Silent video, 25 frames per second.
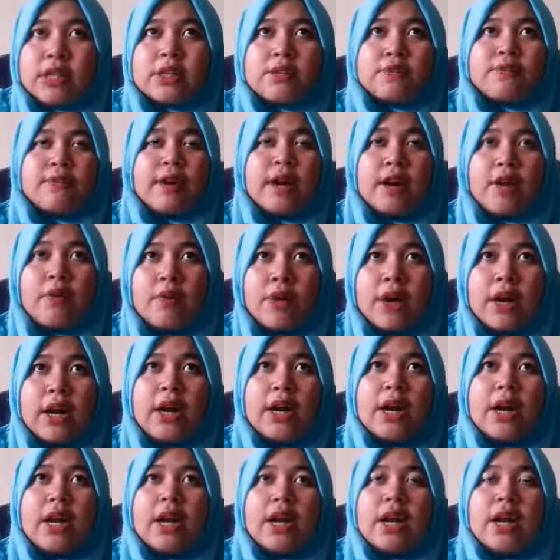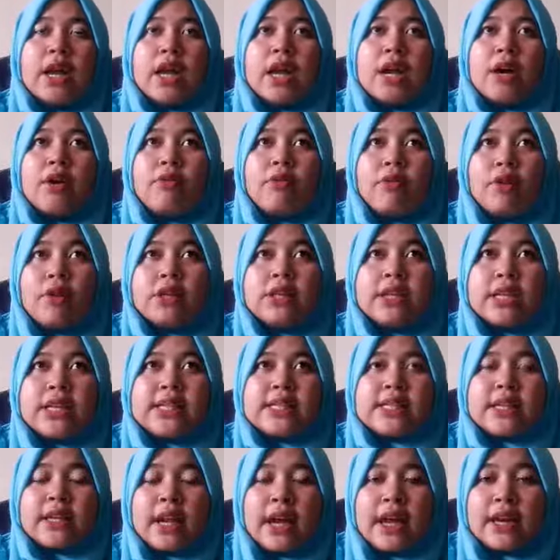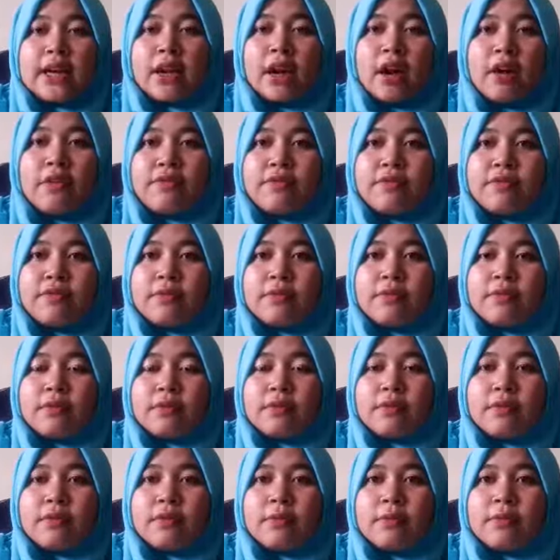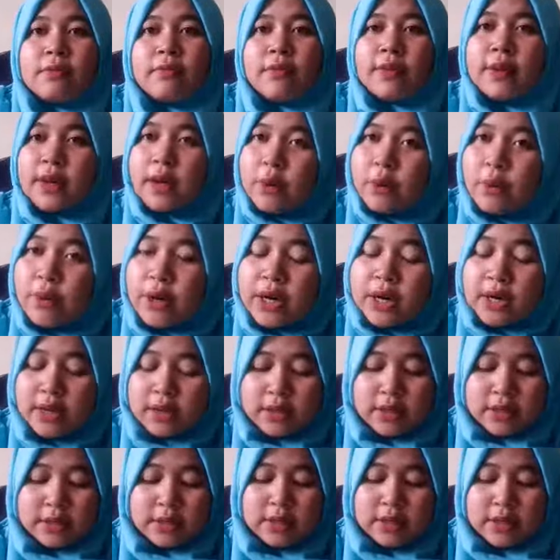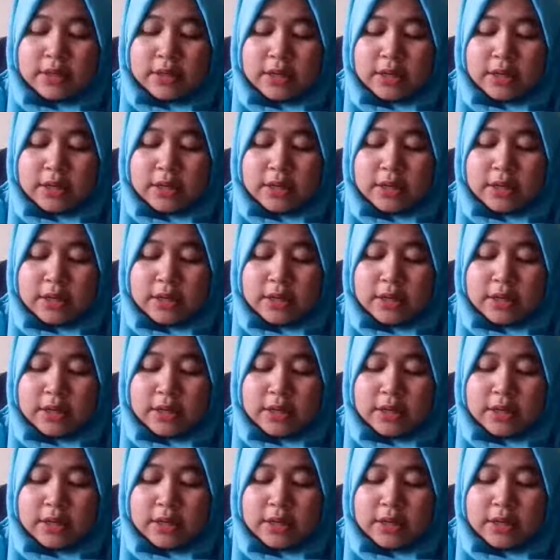is flower. Rose is kind of flower.